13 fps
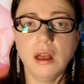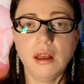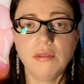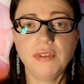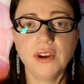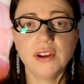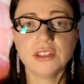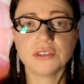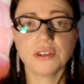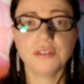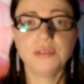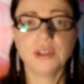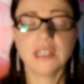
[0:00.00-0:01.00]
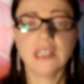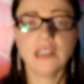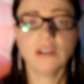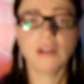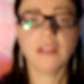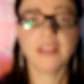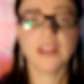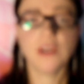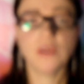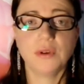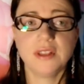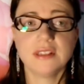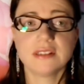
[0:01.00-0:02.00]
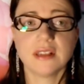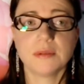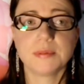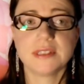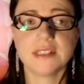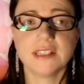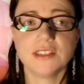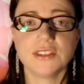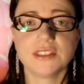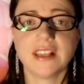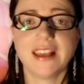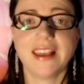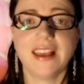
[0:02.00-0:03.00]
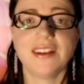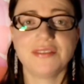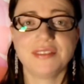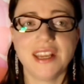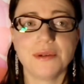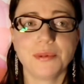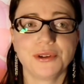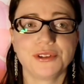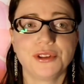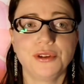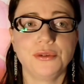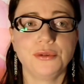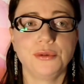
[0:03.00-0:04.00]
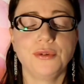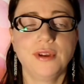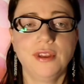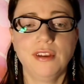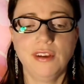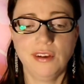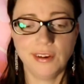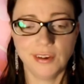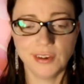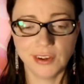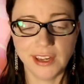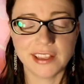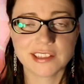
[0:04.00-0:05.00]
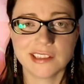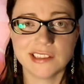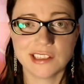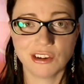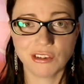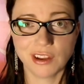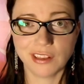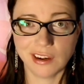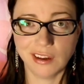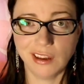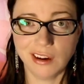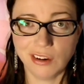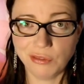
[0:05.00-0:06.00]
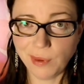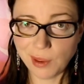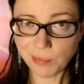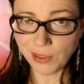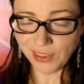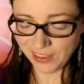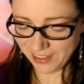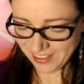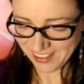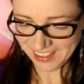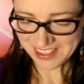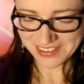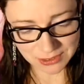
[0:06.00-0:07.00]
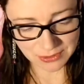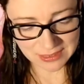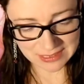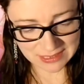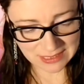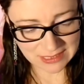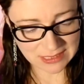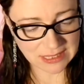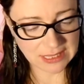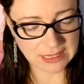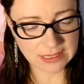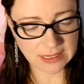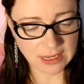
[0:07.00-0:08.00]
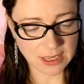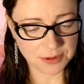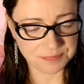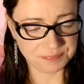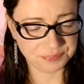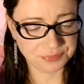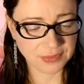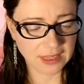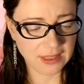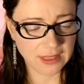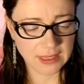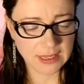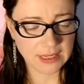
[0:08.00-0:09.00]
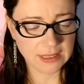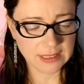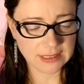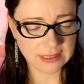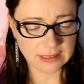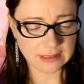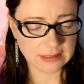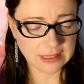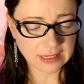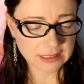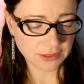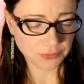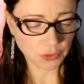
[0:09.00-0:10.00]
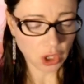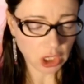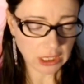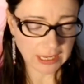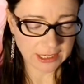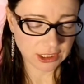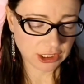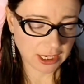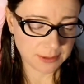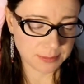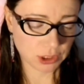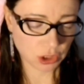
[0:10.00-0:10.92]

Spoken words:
I'm very sorry if you can hear all that noise. Upstairs I have neighbors who are less considerate than a lot of people. So this says that this is sexy for all lash types,